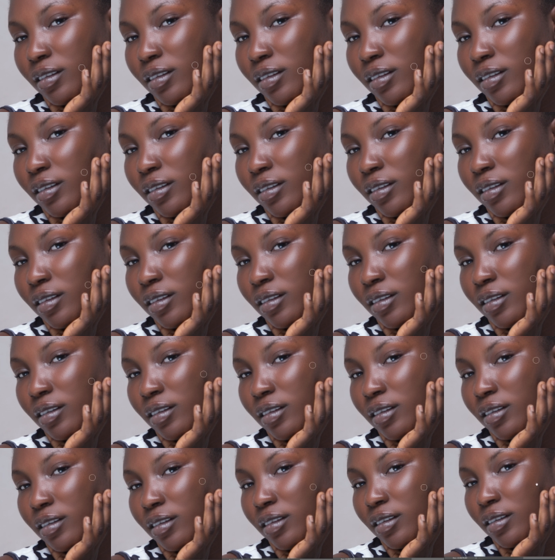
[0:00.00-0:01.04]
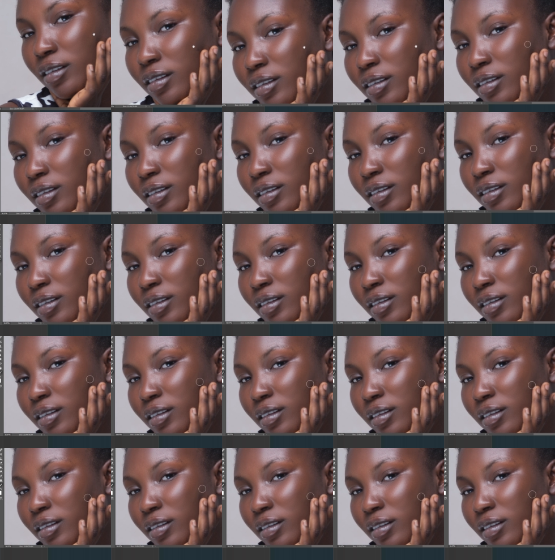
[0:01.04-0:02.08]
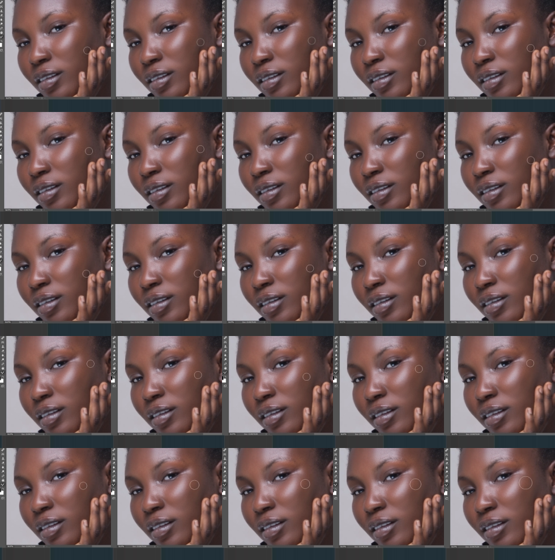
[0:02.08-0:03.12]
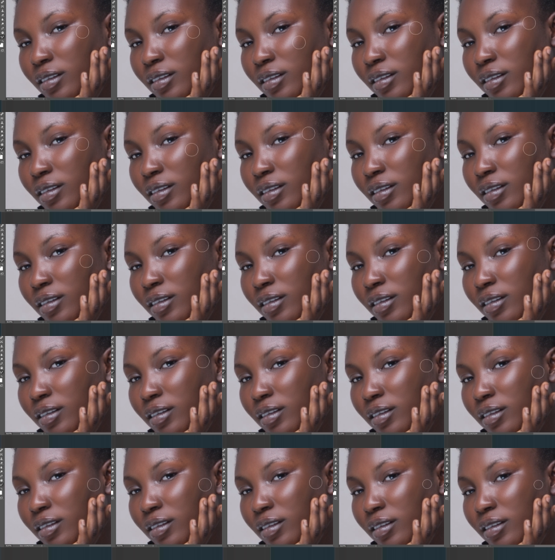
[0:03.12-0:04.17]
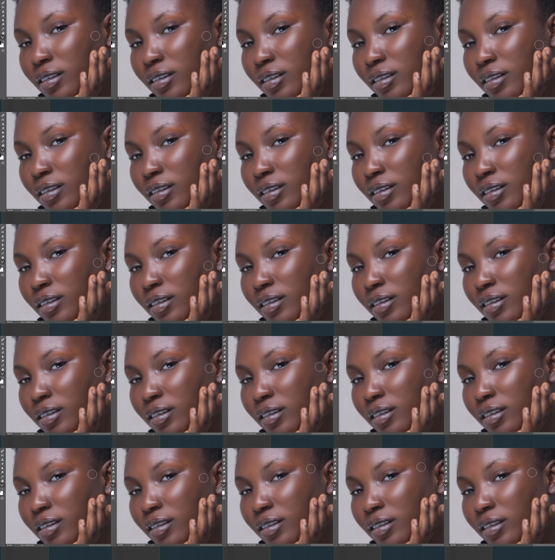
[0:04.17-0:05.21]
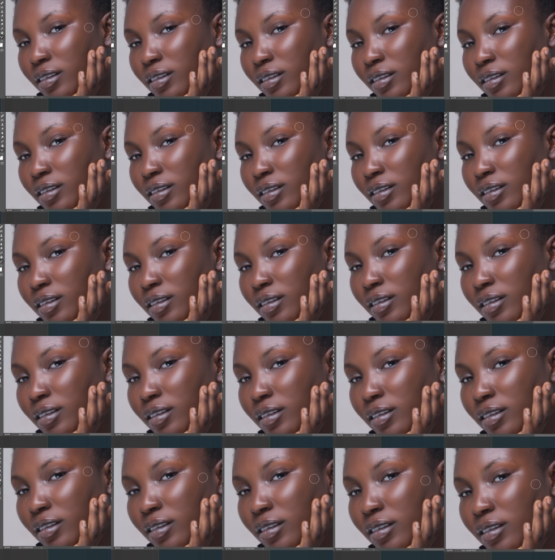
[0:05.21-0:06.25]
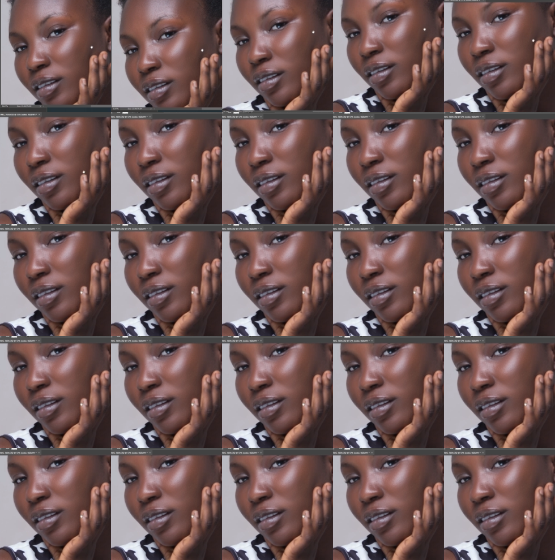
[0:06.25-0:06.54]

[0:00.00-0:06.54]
(silence)